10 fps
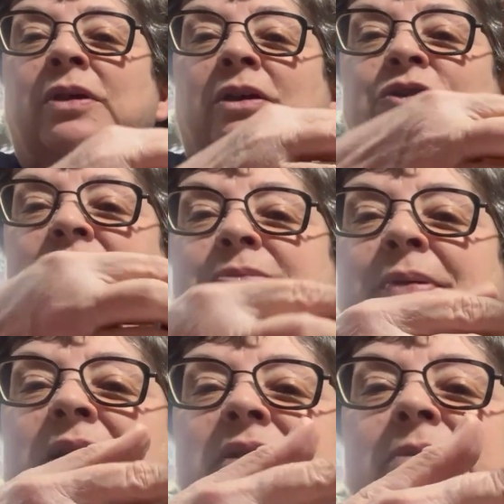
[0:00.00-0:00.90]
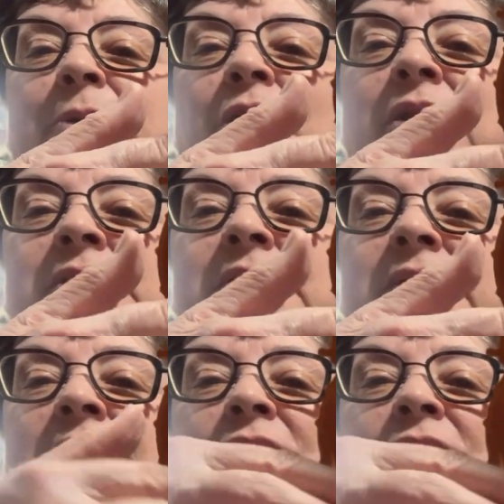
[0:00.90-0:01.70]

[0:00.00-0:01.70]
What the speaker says: I'll just pick a spot and